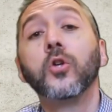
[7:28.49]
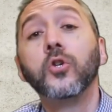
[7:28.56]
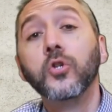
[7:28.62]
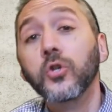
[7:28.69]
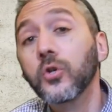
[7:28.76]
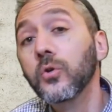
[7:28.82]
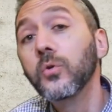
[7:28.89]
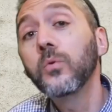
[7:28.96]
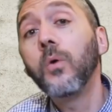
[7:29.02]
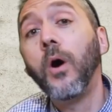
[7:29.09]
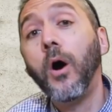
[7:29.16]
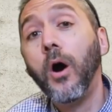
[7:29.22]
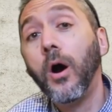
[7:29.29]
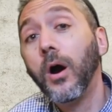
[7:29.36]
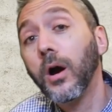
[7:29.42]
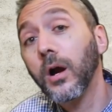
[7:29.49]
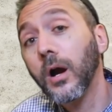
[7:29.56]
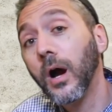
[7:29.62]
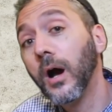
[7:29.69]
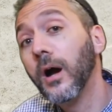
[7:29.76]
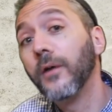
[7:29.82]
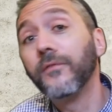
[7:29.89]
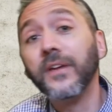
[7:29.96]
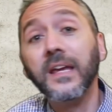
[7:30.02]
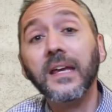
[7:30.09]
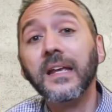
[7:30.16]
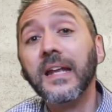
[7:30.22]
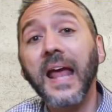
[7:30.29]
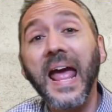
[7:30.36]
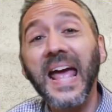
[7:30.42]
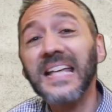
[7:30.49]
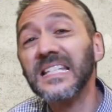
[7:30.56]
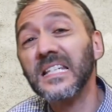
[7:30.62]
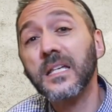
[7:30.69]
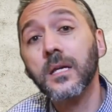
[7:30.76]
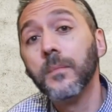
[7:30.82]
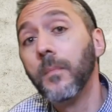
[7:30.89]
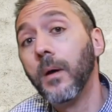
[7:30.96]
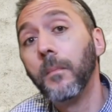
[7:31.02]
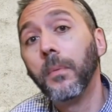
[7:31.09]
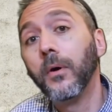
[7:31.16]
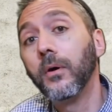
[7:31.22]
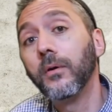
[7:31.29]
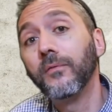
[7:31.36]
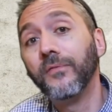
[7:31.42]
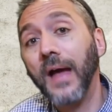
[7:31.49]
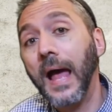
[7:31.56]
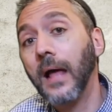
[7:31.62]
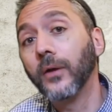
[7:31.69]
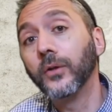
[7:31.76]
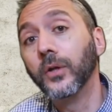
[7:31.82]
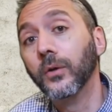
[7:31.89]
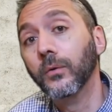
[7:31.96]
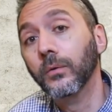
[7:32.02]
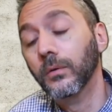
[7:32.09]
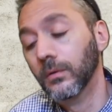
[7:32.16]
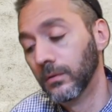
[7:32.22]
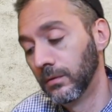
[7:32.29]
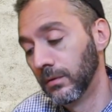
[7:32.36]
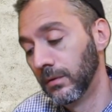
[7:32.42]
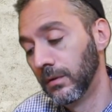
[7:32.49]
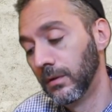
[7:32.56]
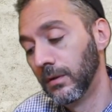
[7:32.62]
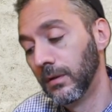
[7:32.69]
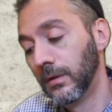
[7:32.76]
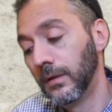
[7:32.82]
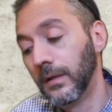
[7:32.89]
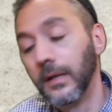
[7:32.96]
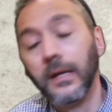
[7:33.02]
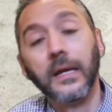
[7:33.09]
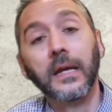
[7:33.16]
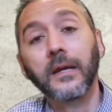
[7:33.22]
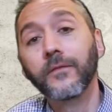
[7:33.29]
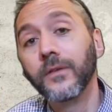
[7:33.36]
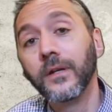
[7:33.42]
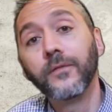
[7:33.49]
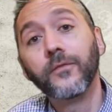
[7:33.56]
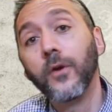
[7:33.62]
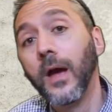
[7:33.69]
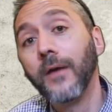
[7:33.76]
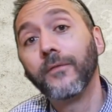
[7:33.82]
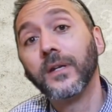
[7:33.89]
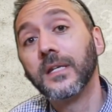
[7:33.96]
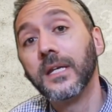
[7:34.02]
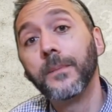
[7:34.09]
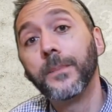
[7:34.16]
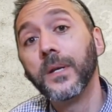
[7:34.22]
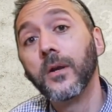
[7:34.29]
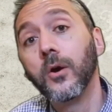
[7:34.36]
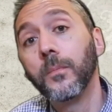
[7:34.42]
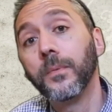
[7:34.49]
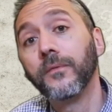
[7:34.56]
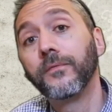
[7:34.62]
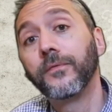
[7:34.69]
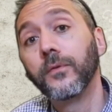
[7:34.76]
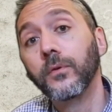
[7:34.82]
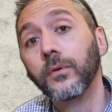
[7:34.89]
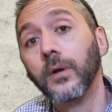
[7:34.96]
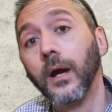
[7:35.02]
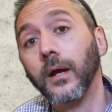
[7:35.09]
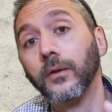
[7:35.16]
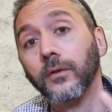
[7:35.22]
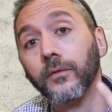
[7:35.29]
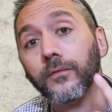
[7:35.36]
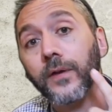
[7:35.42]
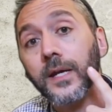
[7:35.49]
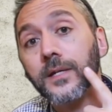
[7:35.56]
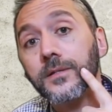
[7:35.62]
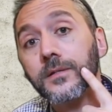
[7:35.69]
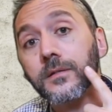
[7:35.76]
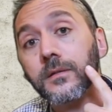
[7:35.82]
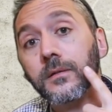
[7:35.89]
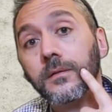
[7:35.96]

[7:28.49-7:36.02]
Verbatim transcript: You are of inestimable value, even if you have a tippy nope of food on your face.